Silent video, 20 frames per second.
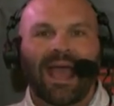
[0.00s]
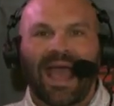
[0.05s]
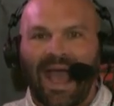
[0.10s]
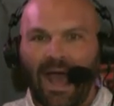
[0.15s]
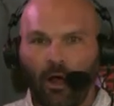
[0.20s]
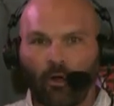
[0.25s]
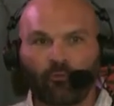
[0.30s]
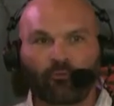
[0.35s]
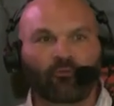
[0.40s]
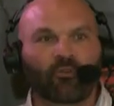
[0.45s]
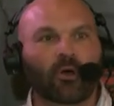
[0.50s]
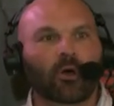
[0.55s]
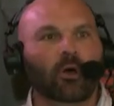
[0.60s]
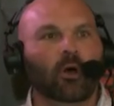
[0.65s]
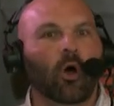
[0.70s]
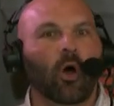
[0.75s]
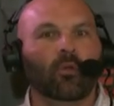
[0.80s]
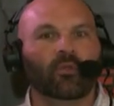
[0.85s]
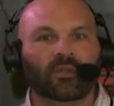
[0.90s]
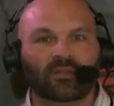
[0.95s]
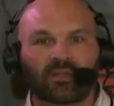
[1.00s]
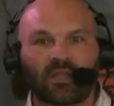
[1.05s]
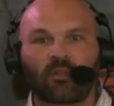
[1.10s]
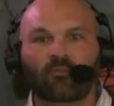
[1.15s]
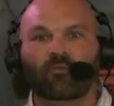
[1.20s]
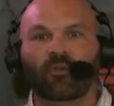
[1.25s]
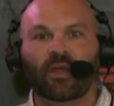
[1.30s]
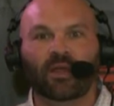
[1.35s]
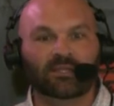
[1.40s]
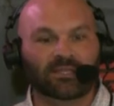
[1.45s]
alpha on the
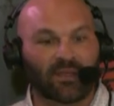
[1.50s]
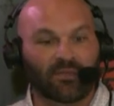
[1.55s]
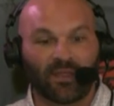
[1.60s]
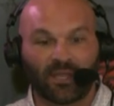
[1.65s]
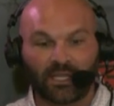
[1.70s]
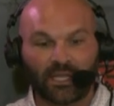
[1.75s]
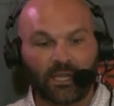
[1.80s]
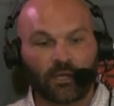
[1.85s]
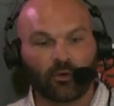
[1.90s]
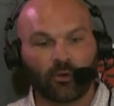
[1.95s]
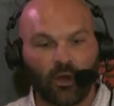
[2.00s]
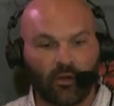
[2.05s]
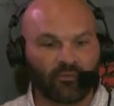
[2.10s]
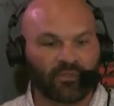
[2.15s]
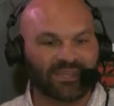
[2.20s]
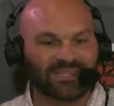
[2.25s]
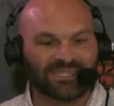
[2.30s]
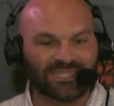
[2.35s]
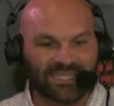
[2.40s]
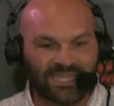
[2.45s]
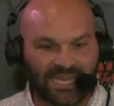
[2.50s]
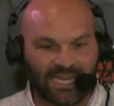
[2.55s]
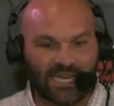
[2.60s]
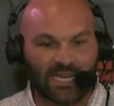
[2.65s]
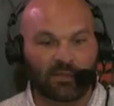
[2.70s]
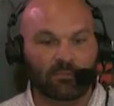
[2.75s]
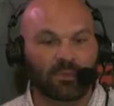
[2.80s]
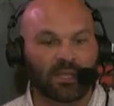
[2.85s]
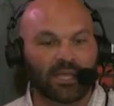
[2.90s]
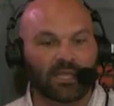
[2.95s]
defense and the leader of this
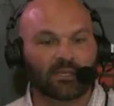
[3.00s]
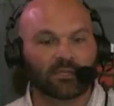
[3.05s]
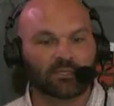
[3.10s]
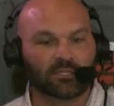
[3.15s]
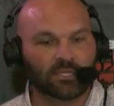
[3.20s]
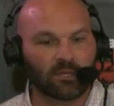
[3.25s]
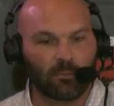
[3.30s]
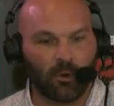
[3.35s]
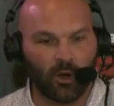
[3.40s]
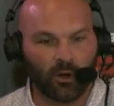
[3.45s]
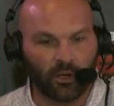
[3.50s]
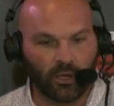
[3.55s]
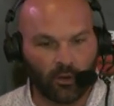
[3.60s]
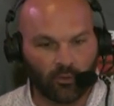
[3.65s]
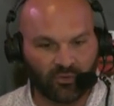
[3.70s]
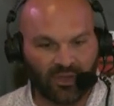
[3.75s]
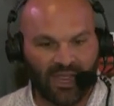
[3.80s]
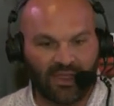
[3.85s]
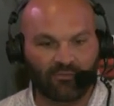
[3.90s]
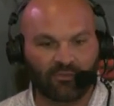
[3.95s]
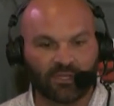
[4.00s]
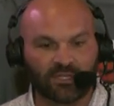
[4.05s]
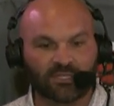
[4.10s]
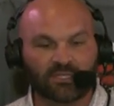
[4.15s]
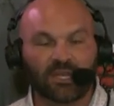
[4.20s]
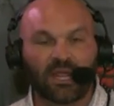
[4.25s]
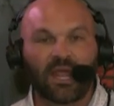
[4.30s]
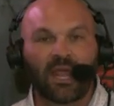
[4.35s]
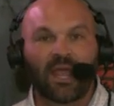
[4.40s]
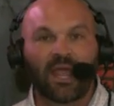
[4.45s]
team is Demario
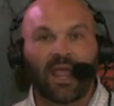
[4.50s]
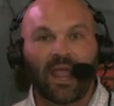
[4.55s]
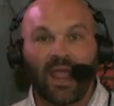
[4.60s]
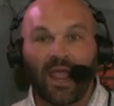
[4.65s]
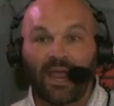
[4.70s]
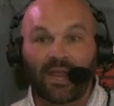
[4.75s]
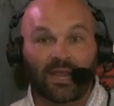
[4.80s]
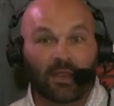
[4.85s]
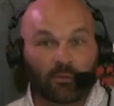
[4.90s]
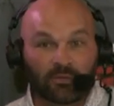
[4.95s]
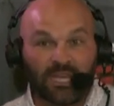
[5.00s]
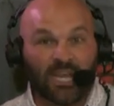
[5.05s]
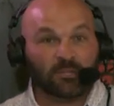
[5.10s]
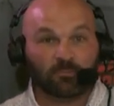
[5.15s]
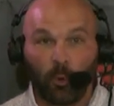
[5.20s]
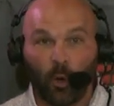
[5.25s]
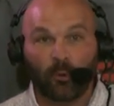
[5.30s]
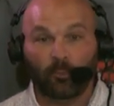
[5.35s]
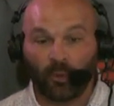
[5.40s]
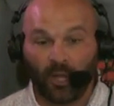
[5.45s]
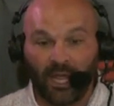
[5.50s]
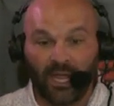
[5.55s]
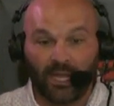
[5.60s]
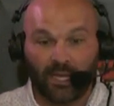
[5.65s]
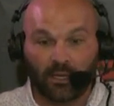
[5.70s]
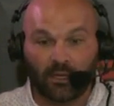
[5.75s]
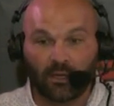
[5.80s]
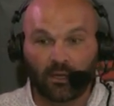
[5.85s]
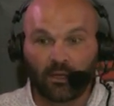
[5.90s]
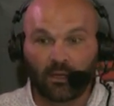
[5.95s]
Davis. And he was asked point
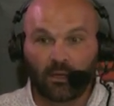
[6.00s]
blank,